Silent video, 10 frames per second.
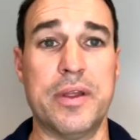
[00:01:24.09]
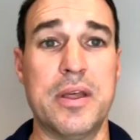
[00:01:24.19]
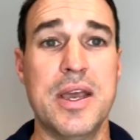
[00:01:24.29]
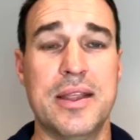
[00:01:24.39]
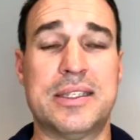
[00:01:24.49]
And
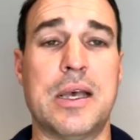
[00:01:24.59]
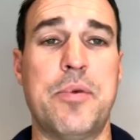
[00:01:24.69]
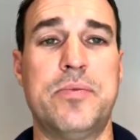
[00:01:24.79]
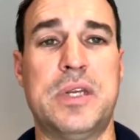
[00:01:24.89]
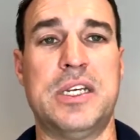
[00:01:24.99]
the
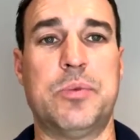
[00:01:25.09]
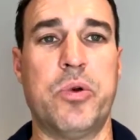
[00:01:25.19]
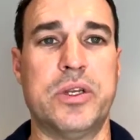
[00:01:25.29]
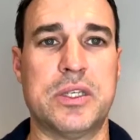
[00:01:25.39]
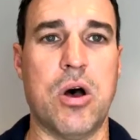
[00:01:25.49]
suburbs that
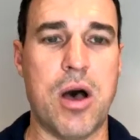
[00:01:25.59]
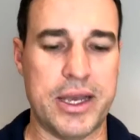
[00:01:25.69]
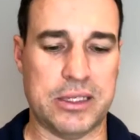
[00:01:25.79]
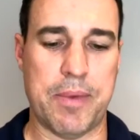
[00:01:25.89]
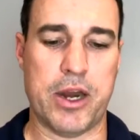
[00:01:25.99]
experienced the
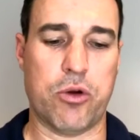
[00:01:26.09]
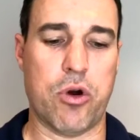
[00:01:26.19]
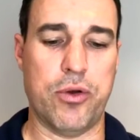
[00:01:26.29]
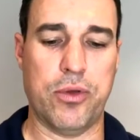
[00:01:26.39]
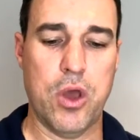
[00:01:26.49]
highest amount of
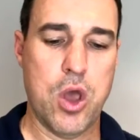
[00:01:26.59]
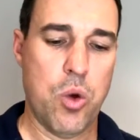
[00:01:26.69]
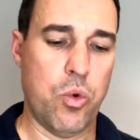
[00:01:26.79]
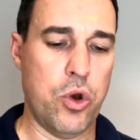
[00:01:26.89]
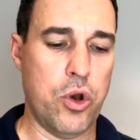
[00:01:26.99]
growth
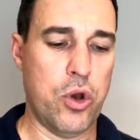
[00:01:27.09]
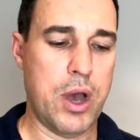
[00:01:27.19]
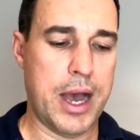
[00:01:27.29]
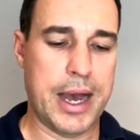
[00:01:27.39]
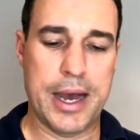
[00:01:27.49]
were